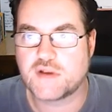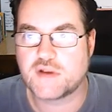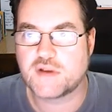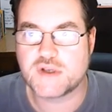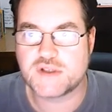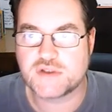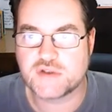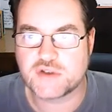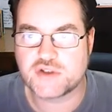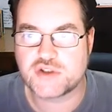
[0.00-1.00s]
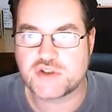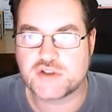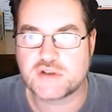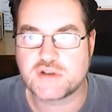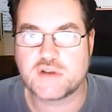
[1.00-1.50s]
research
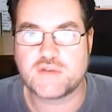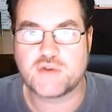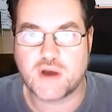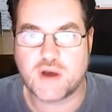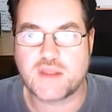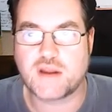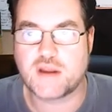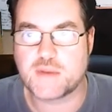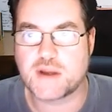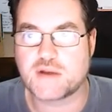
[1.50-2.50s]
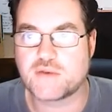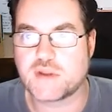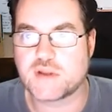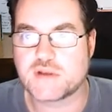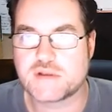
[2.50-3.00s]
if you are thinking about doing this.